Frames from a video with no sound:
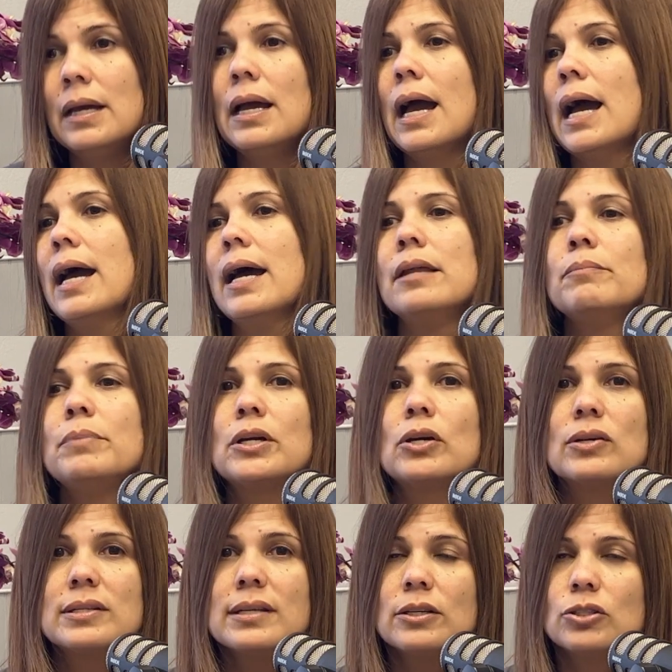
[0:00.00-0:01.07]
And
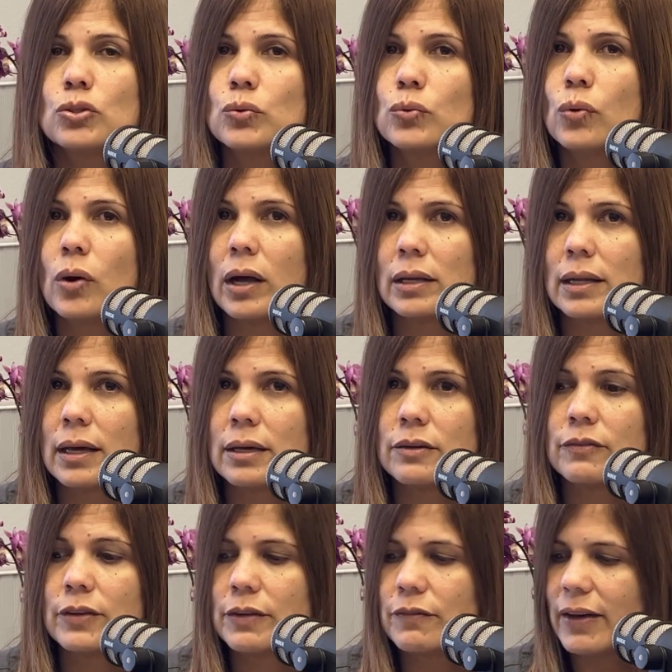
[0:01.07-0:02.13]
because I do a lot of
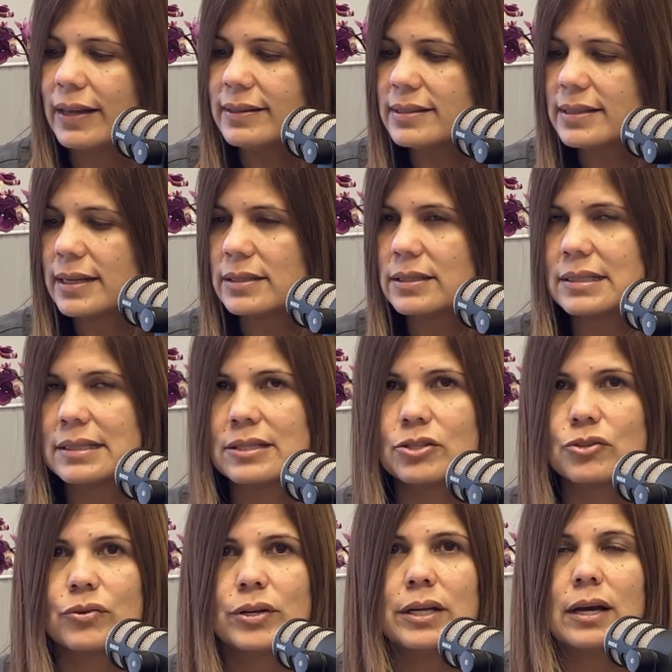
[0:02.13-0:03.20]
advanced
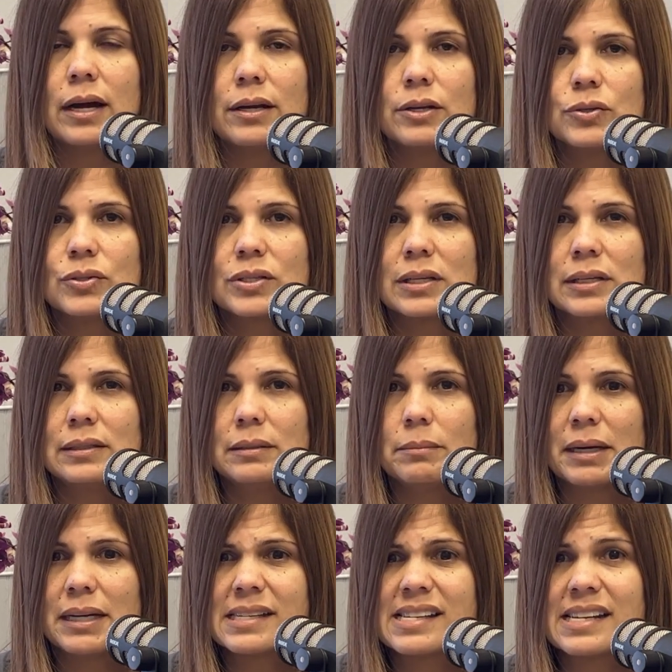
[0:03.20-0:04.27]
dentistry, I use
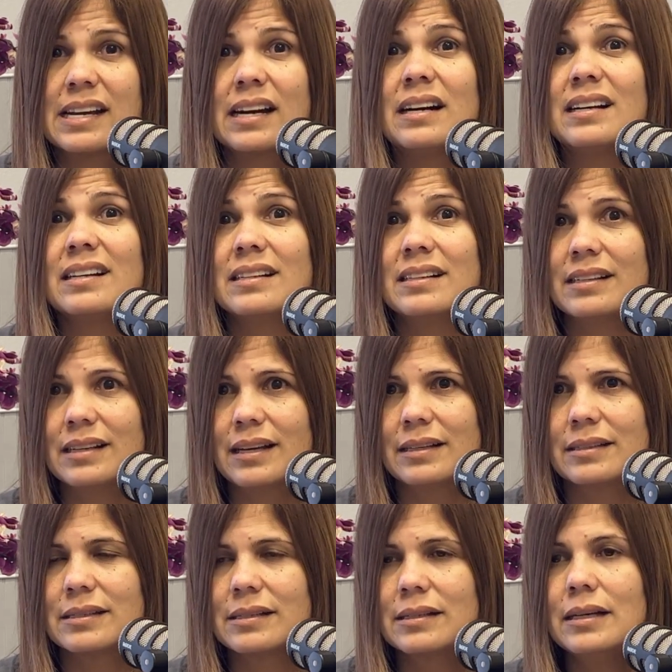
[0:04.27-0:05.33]
clindamycin a
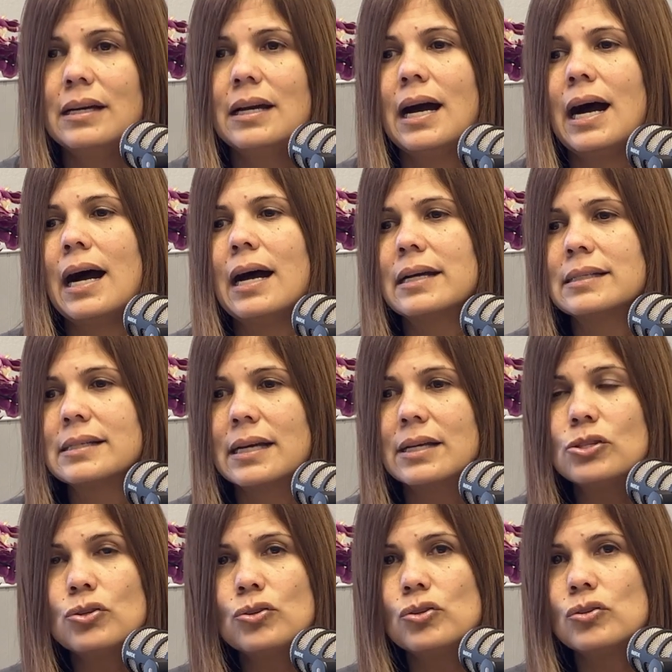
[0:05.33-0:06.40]
lot. I
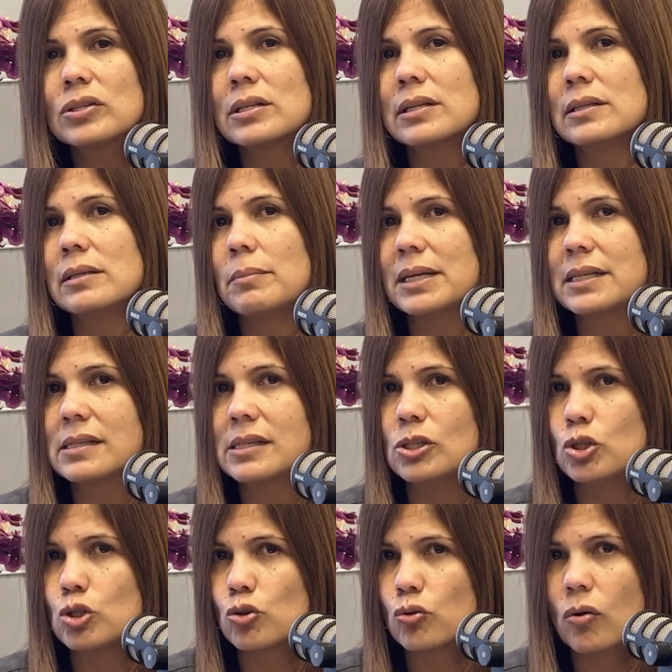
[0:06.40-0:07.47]
tend to use
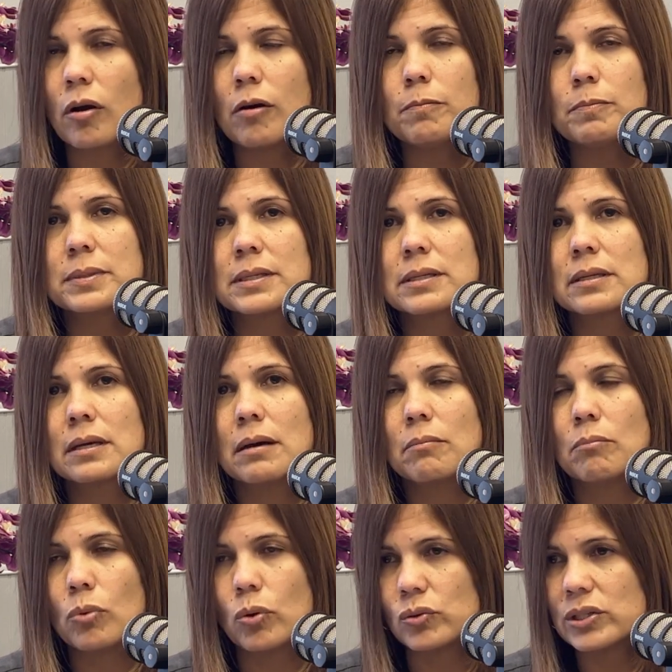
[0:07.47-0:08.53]
clindamycin drops
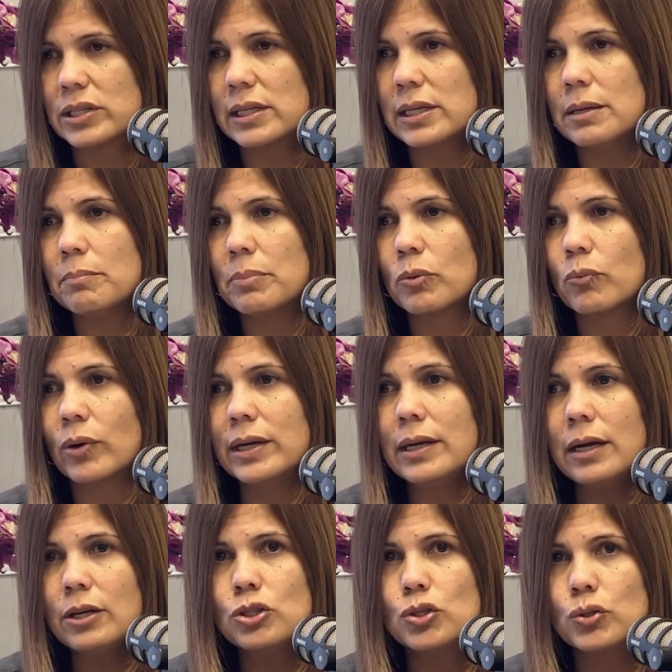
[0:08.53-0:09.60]
mostly, but when
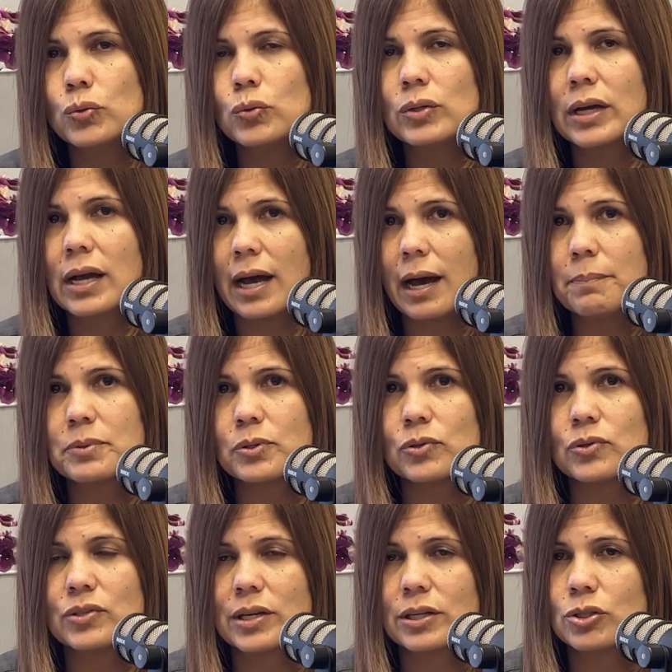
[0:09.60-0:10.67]
I do the
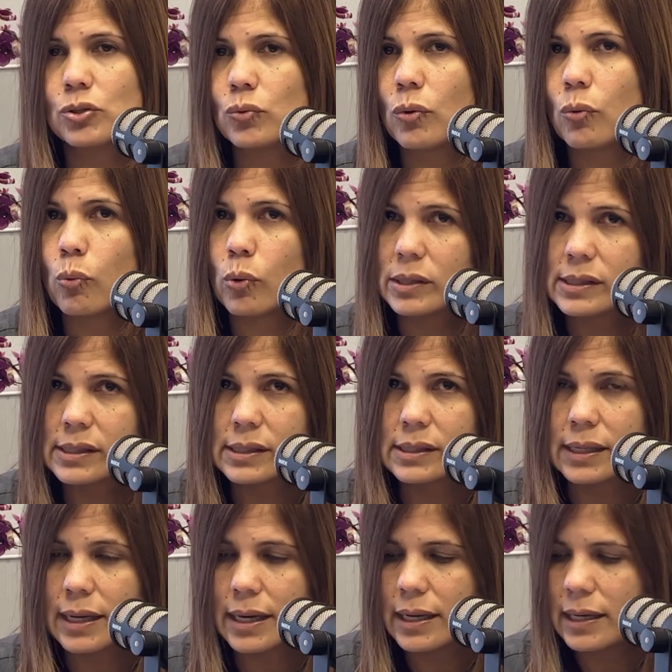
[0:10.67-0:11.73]
capsules, I do a once a
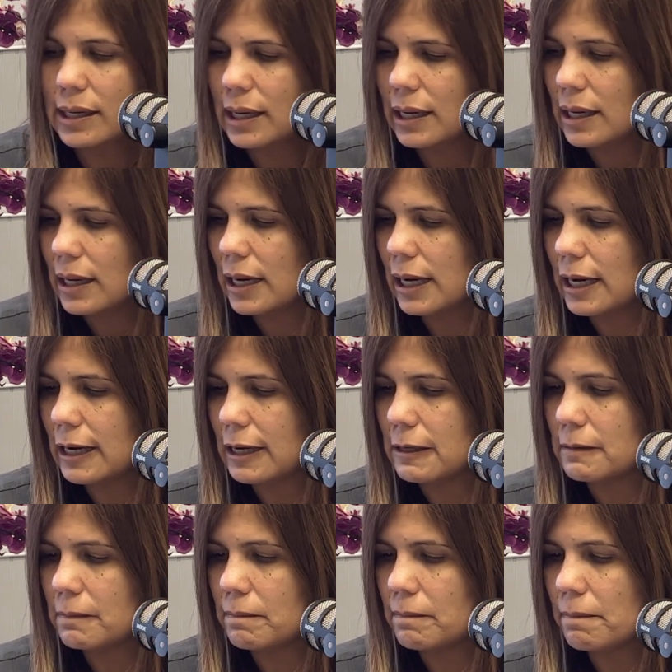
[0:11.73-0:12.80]
day,
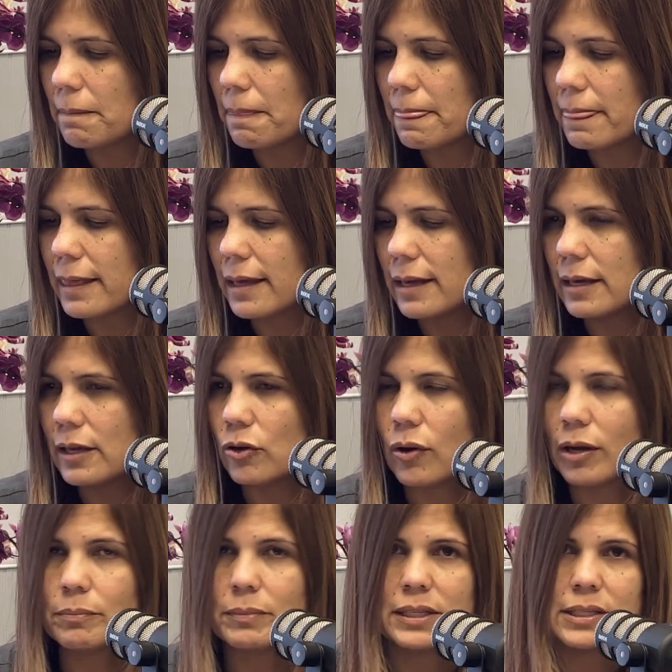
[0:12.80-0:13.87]

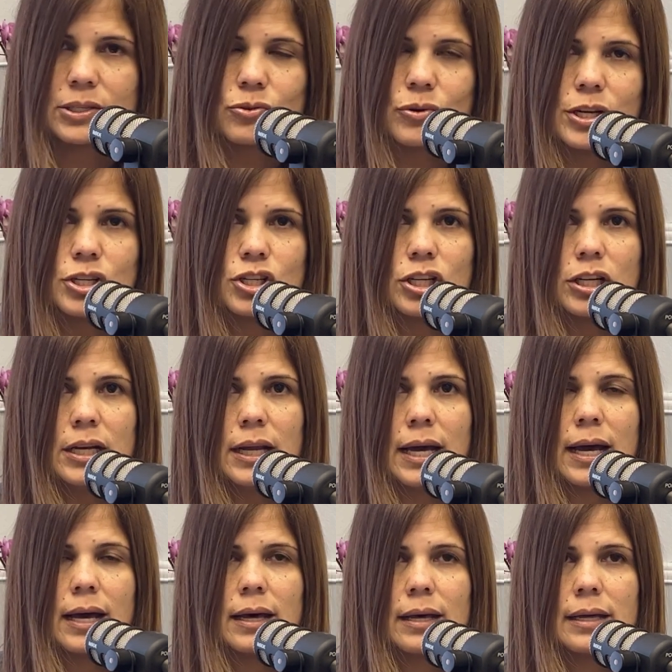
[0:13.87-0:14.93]
administration,
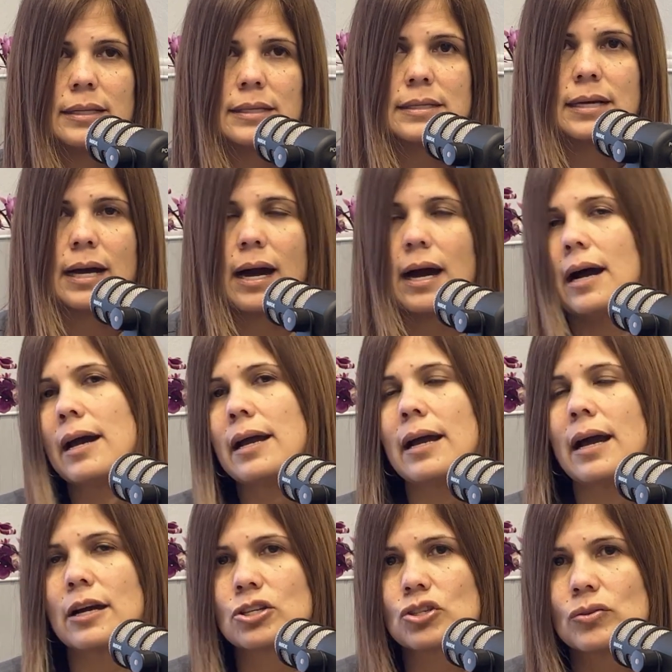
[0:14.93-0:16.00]
and I
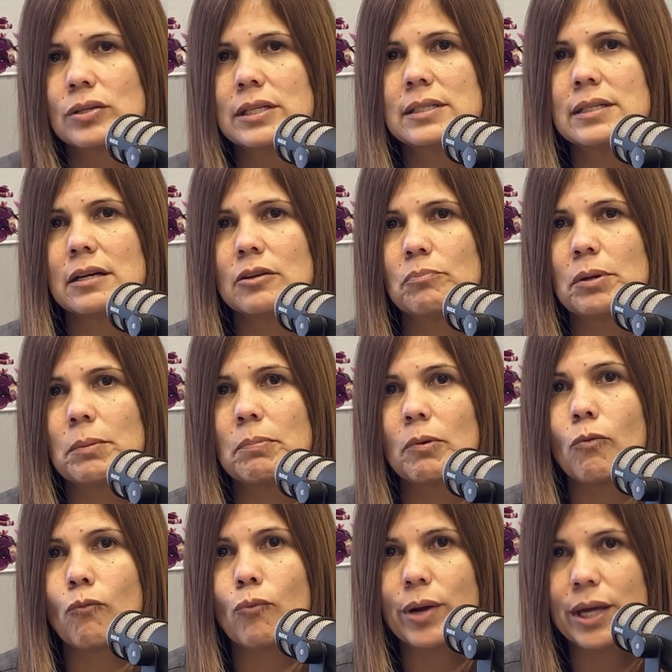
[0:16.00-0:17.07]
actually tell people
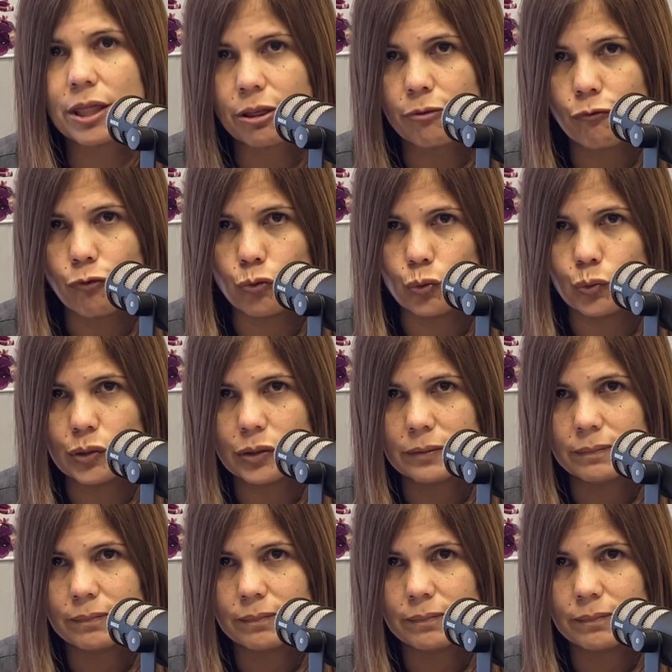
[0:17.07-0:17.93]
with food.